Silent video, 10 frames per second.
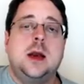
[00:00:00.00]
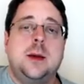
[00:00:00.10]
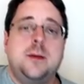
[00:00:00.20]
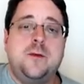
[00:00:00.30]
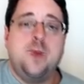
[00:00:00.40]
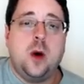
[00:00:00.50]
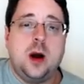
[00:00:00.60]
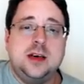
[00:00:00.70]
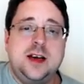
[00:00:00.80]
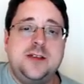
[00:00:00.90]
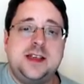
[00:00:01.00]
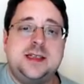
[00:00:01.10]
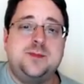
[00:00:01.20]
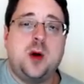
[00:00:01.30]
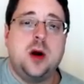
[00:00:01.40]
Now, before I leave
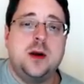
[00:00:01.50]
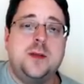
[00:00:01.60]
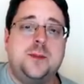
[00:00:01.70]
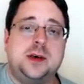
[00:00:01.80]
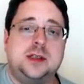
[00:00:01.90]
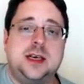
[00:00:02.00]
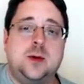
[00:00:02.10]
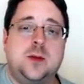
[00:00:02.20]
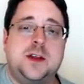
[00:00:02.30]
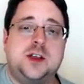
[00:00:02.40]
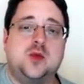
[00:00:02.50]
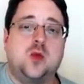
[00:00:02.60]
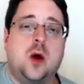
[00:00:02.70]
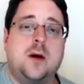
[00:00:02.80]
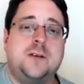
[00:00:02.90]
this part of the building with this
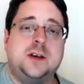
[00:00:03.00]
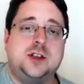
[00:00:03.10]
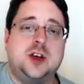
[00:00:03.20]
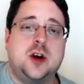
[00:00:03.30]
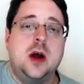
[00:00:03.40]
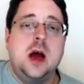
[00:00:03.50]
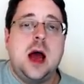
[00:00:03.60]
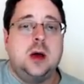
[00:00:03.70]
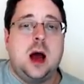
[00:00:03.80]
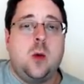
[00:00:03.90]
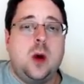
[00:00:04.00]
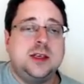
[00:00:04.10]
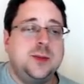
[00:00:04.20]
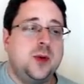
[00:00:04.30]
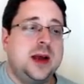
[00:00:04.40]
raw filter, I
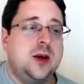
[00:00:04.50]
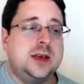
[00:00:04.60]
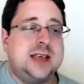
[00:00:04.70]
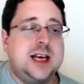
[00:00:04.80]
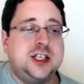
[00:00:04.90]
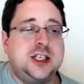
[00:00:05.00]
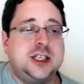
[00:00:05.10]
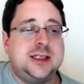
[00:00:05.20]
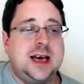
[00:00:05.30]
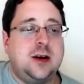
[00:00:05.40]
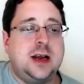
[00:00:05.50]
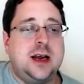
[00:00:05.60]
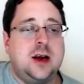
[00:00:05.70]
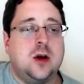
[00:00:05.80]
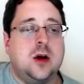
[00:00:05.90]
want to bring your attention down
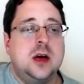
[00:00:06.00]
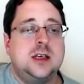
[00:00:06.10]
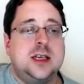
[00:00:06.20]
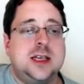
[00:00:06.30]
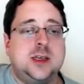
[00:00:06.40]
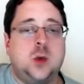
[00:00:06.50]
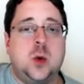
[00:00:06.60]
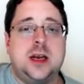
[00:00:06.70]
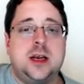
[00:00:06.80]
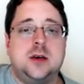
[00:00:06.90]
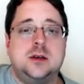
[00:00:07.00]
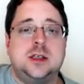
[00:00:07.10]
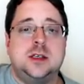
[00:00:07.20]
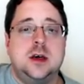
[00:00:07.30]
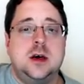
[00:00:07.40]
here to these
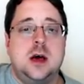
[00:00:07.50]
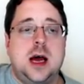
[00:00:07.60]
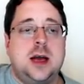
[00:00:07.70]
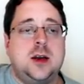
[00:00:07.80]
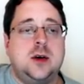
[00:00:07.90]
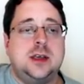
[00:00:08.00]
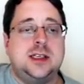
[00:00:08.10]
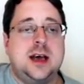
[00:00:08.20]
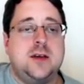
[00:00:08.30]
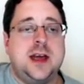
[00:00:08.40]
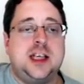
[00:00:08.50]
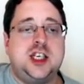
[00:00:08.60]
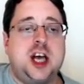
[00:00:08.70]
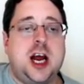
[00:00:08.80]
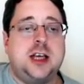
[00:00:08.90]
windows, and notice how they
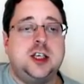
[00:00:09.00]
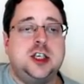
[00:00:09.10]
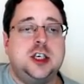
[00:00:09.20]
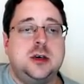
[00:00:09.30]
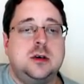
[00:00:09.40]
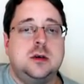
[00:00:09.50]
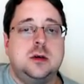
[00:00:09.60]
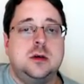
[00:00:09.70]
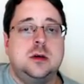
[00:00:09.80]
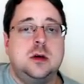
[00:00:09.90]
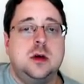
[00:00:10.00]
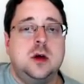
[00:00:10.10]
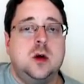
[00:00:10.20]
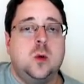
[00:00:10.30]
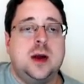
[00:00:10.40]
change
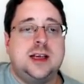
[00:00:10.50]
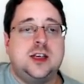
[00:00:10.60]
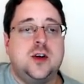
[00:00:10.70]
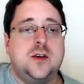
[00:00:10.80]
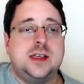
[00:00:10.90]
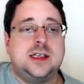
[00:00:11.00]
when I turn